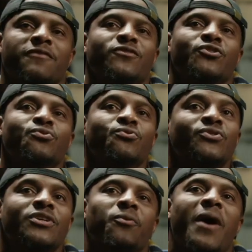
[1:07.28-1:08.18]
But if you
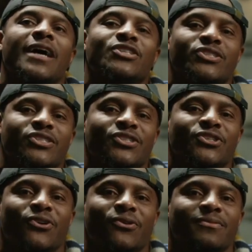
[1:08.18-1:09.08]
use it wisely,
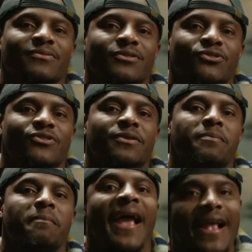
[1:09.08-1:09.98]
you know, you can
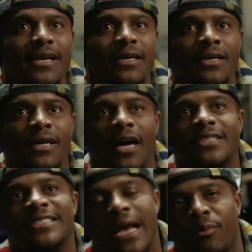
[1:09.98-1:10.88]
make a
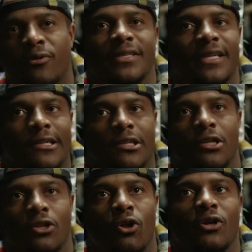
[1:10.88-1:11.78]
temporary thing
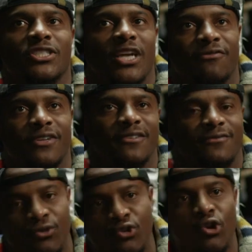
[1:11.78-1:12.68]
longevity
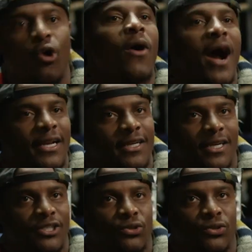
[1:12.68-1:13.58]
if you know how to
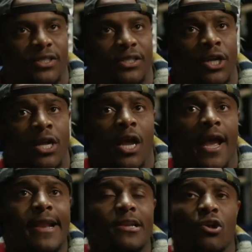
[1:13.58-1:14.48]
hustle and,
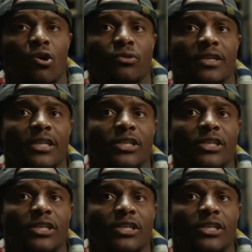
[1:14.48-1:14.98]
right. and know the